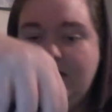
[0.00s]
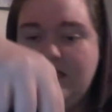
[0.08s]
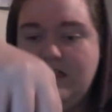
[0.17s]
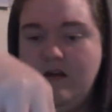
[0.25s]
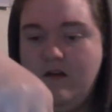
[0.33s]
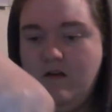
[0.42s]

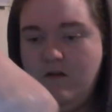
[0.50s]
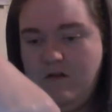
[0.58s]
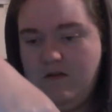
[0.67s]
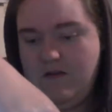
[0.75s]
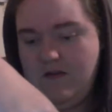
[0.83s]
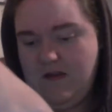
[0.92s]
so
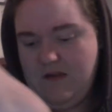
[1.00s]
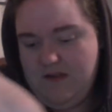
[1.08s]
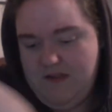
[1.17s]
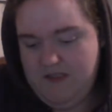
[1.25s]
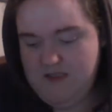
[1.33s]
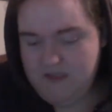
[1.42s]

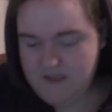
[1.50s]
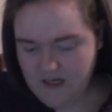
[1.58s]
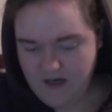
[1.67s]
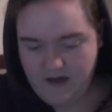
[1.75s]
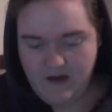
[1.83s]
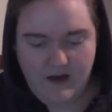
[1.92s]
this
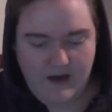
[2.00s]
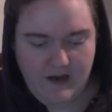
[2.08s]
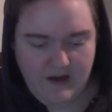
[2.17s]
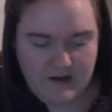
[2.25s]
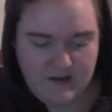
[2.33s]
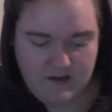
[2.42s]

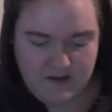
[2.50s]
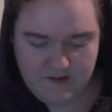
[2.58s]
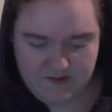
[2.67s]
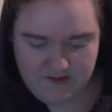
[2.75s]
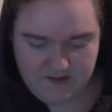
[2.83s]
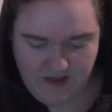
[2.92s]

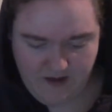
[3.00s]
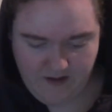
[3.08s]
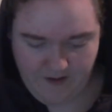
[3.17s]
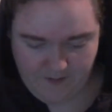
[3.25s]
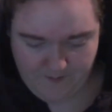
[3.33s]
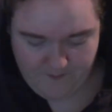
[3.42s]
has
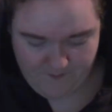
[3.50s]
a